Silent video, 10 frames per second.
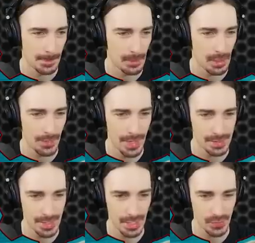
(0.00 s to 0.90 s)
Well, that's
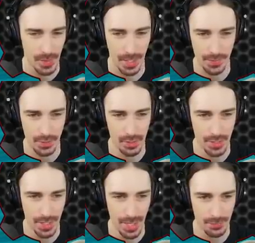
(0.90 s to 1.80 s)
satisfying. The only
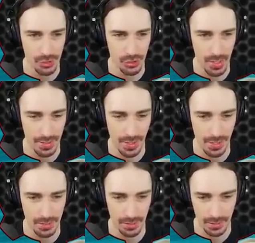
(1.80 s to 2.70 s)
thing I haven't tried
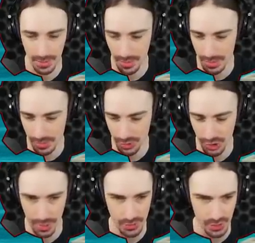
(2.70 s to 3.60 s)
yet is the
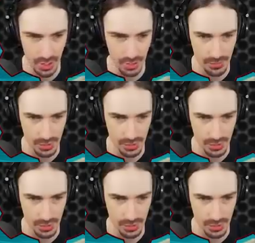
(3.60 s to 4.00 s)
chainsaws.